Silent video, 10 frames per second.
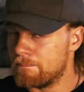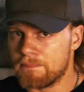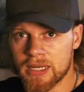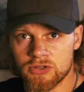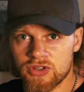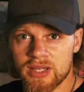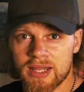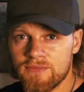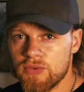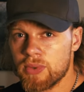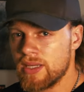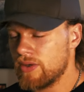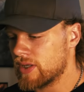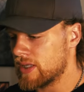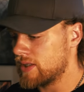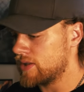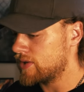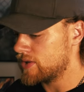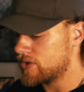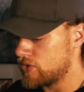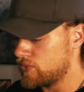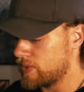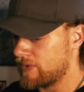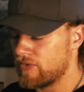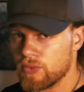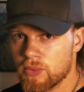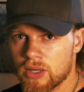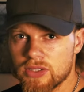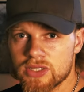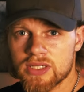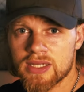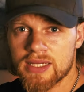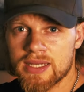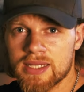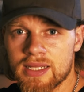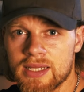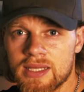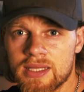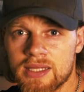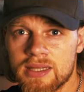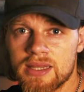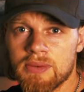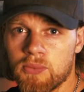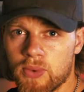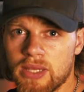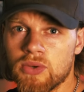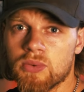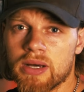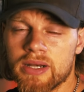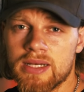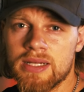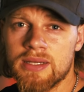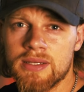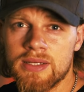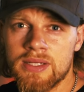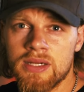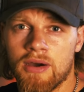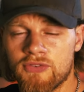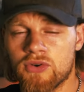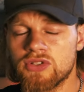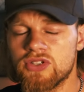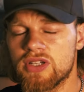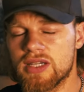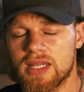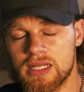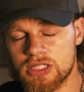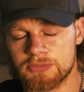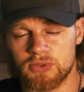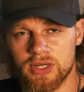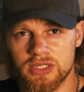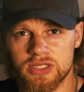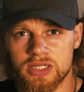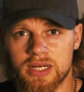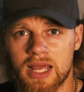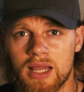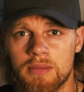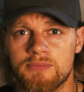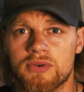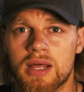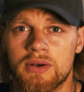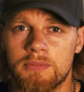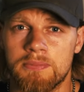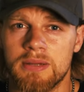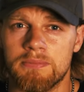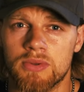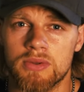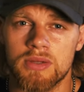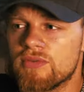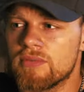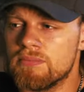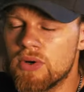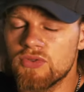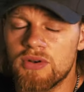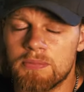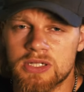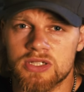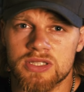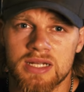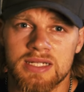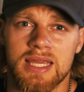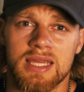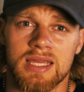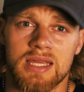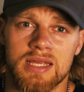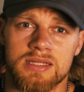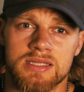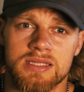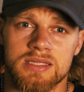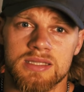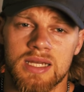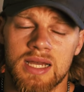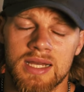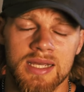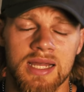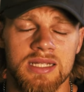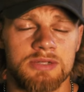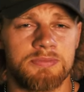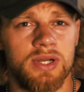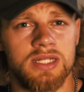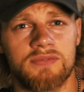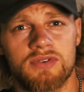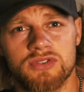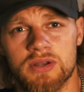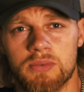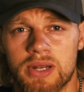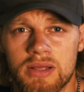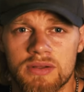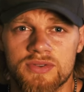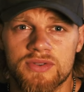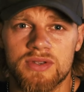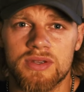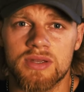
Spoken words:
But I just love the way you can do whatever you want and the way you want it. Of course you can get inspiration and help from other people. Most of the pictures I take is, I got inspiration from someone else